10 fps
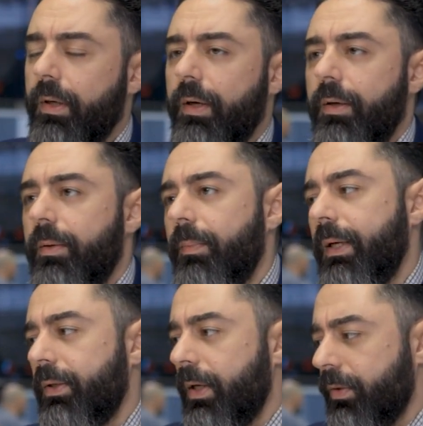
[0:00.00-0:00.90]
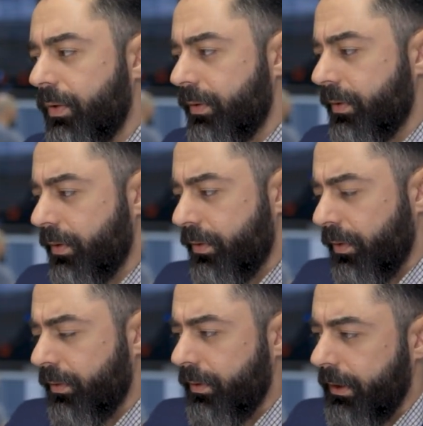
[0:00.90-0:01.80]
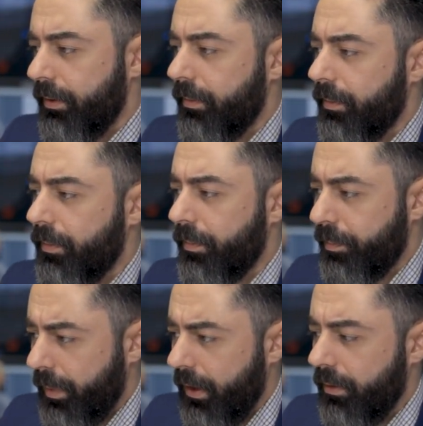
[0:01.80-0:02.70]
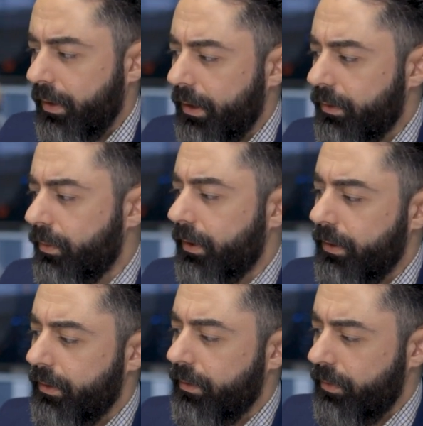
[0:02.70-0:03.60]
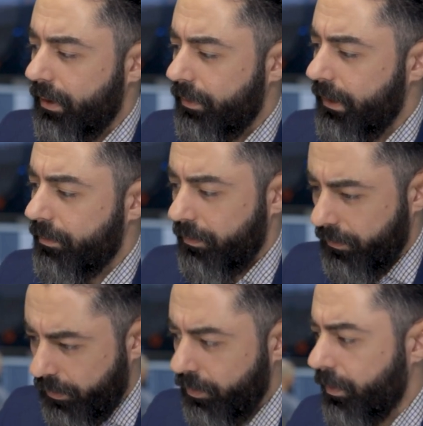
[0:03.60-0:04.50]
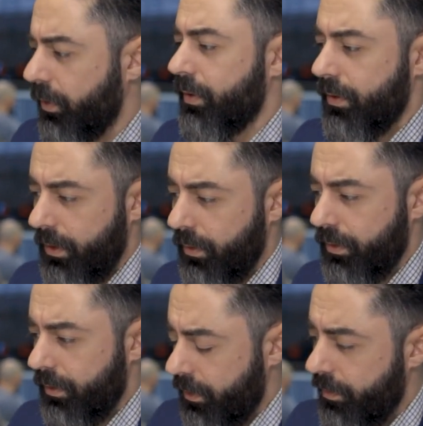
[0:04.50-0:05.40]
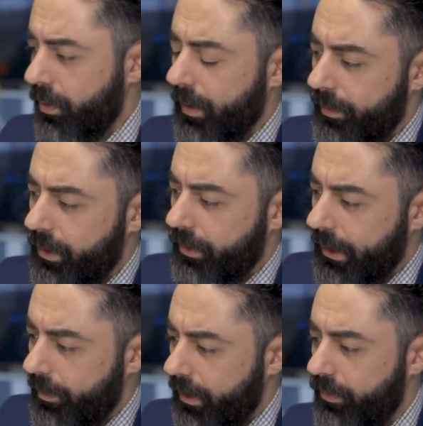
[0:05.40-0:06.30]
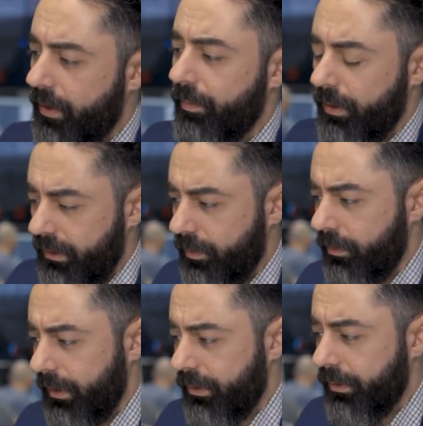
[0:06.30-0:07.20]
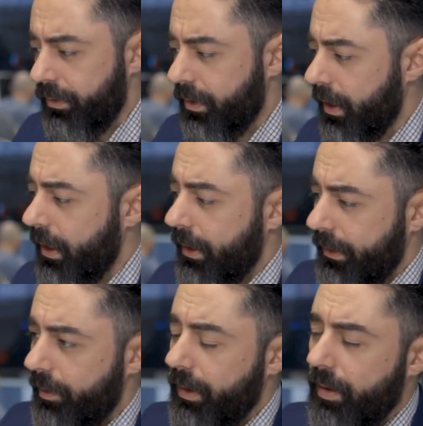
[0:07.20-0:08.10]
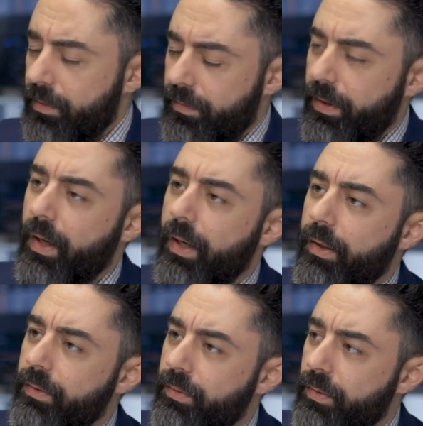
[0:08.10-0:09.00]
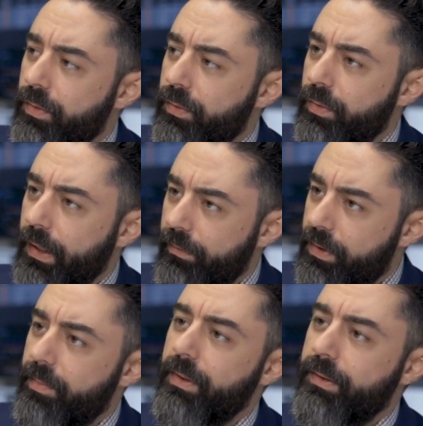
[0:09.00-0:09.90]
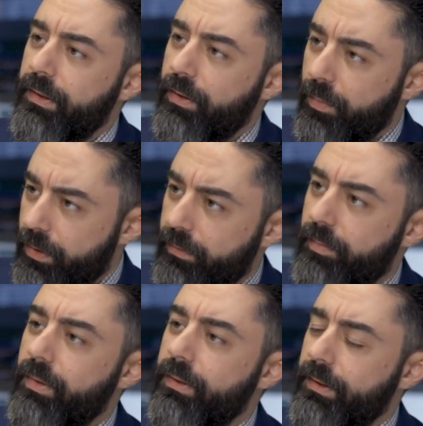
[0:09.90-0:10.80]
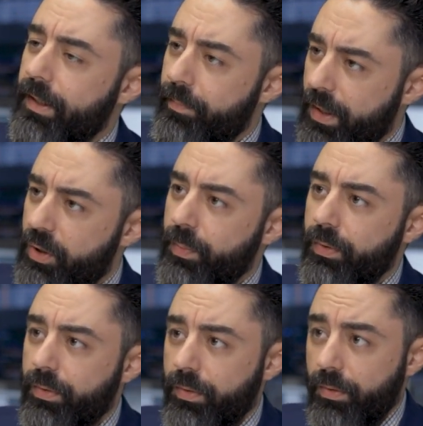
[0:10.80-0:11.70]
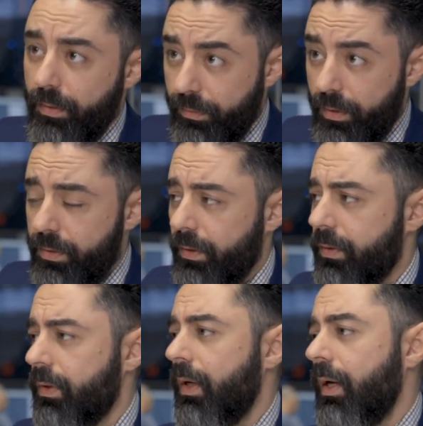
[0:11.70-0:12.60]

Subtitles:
And Q-SYS is certainly part of that, where if you have a full Q-SYS ecosystem, you might be okay. But if you have multiple vendors, then it becomes very hard to get visibility and observability and management of Q-SYS.